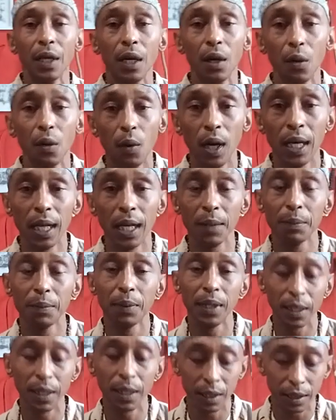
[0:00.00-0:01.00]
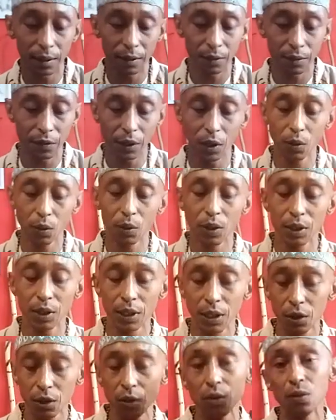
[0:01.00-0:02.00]
while I play
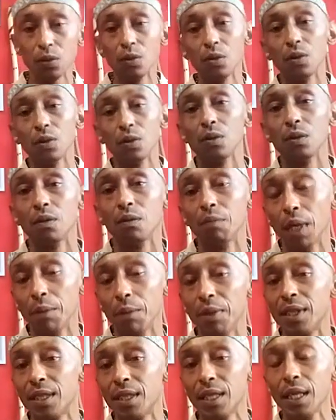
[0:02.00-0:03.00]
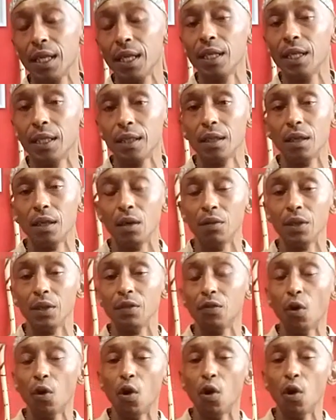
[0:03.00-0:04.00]
frequencies to maybe think of a
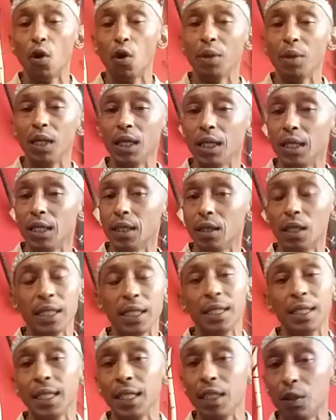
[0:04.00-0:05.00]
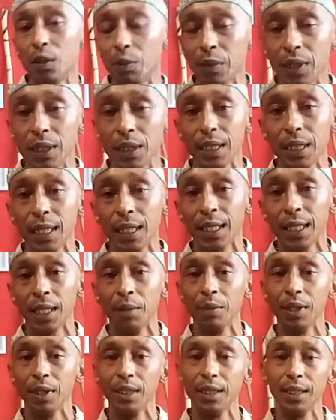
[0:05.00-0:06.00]
formula, a treatment, a
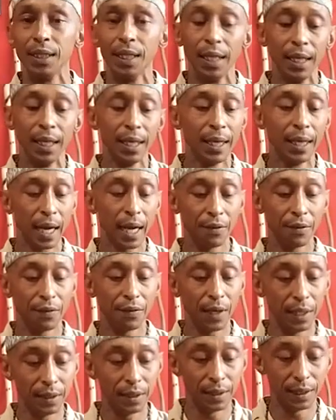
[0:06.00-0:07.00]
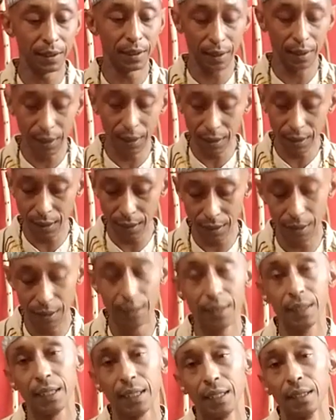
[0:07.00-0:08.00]
remedy. I find that thinking
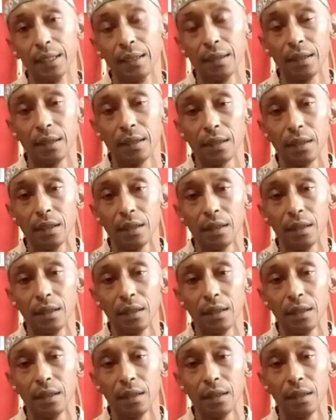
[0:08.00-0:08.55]
these things